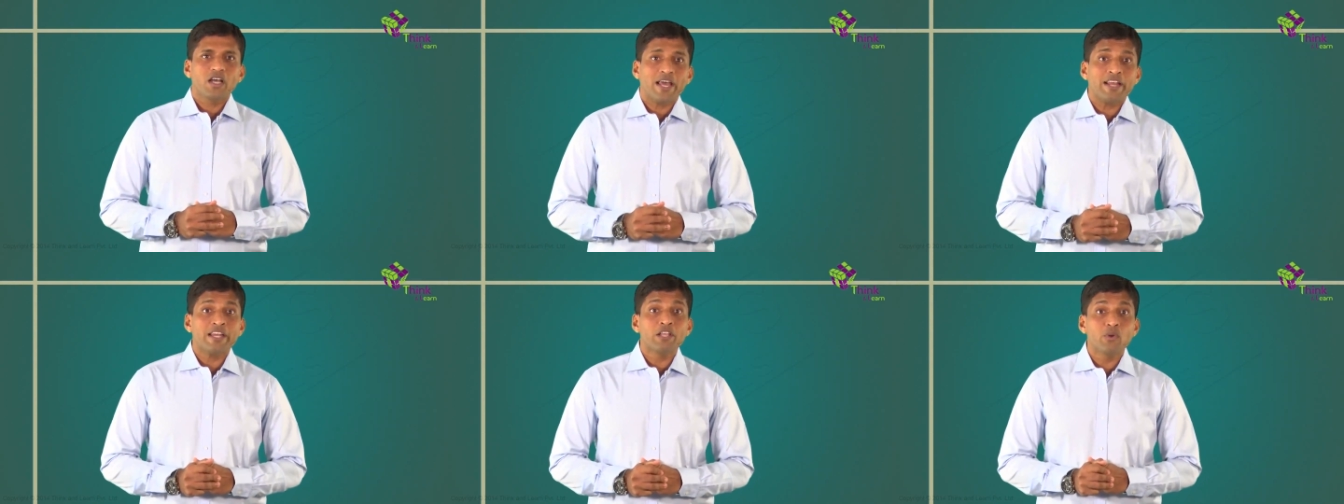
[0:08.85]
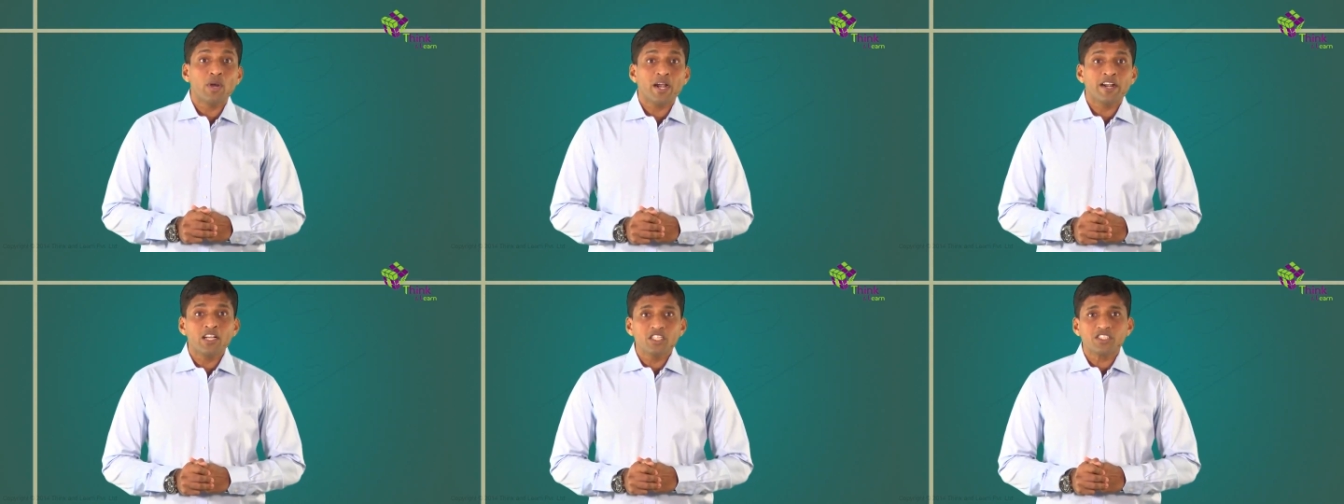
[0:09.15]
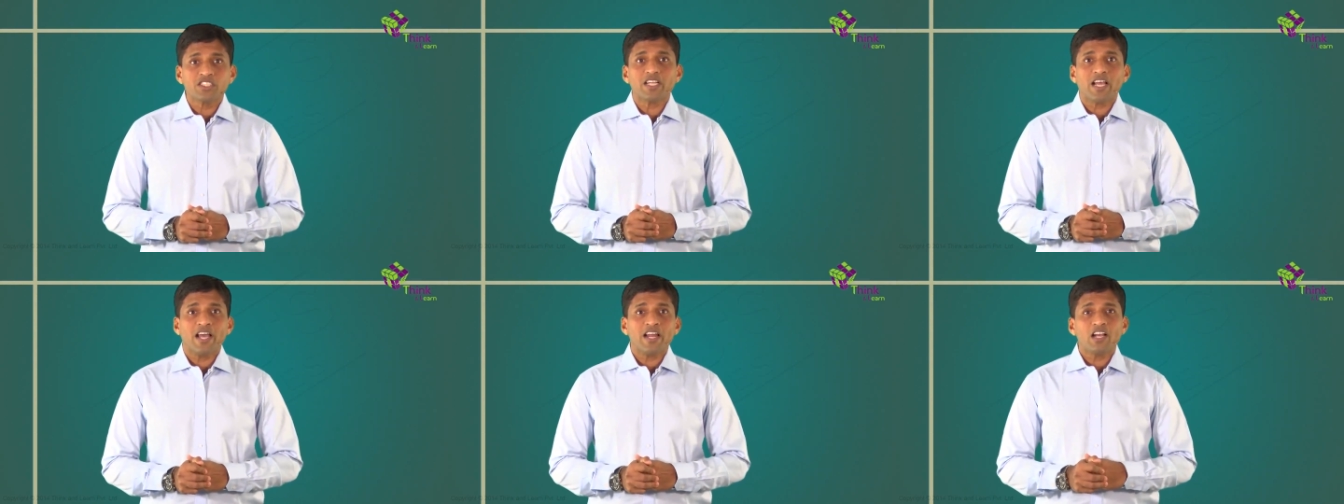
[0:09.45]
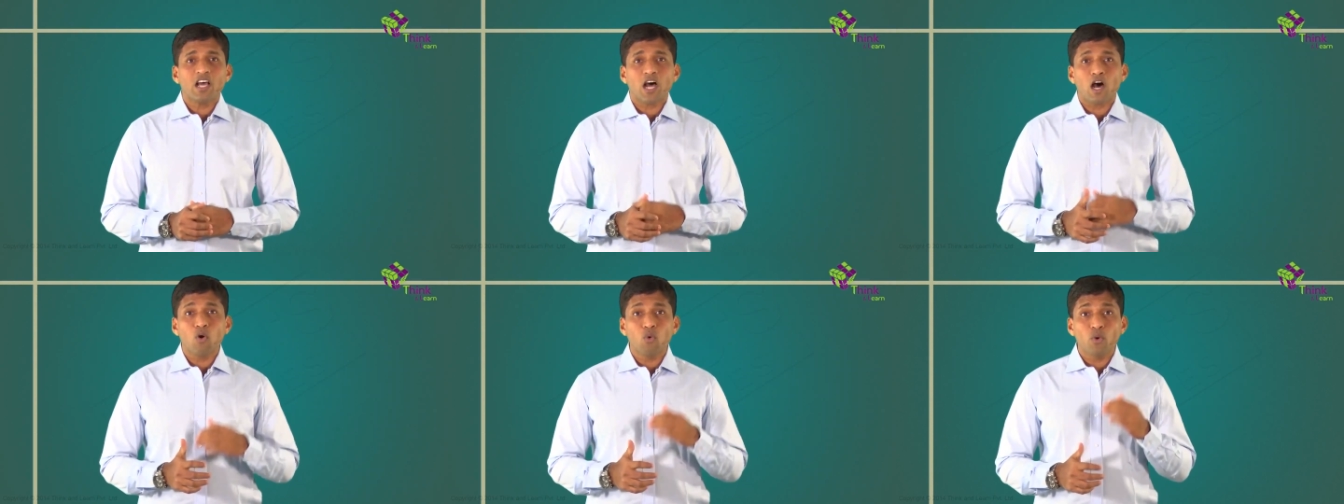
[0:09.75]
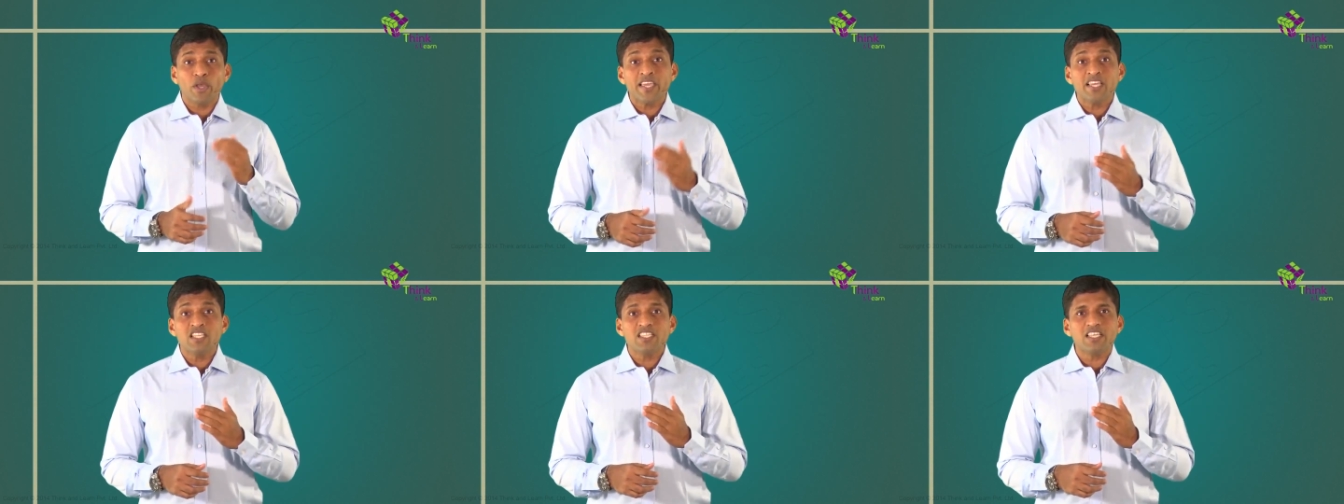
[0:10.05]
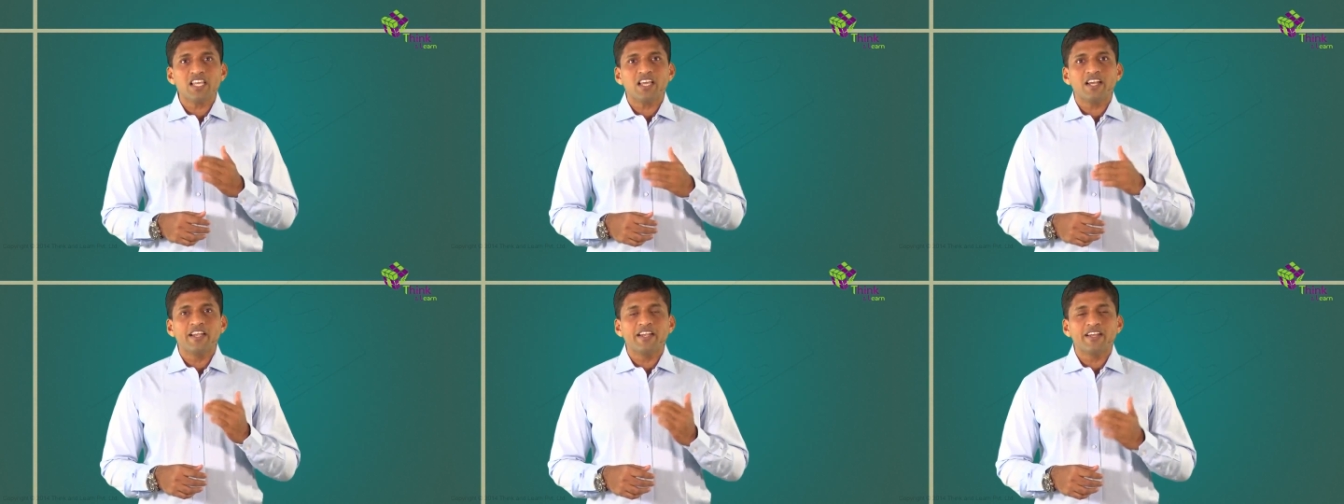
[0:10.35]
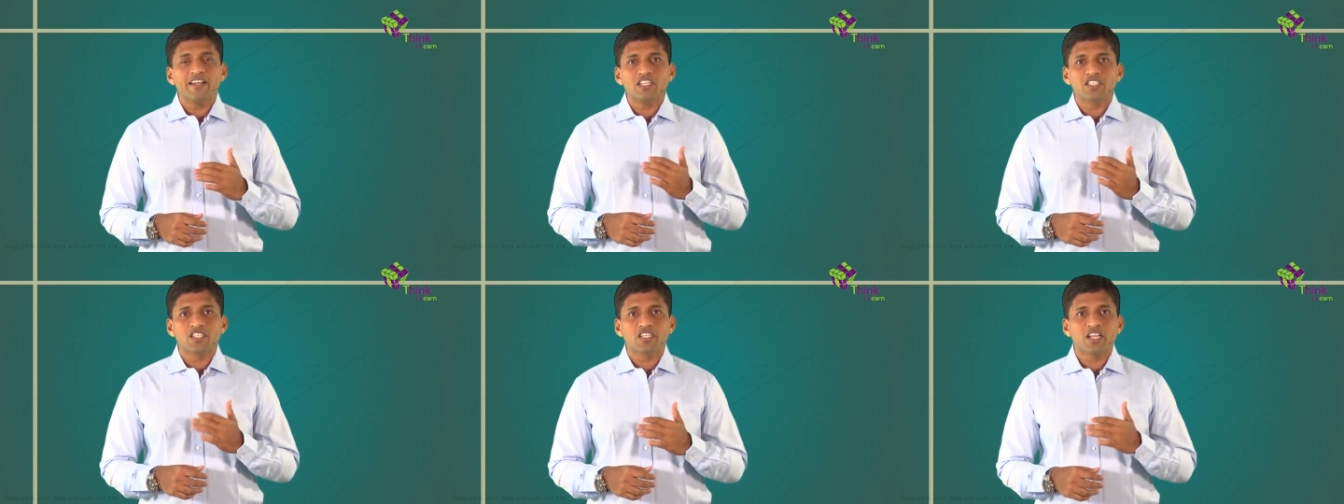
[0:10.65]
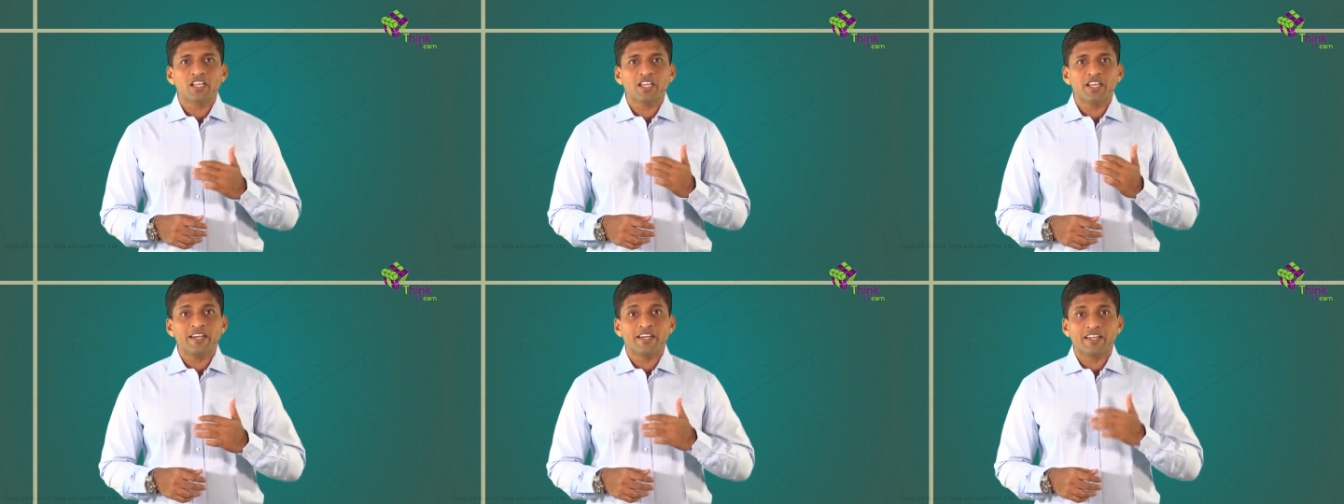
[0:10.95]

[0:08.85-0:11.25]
and you will understand how easy and interesting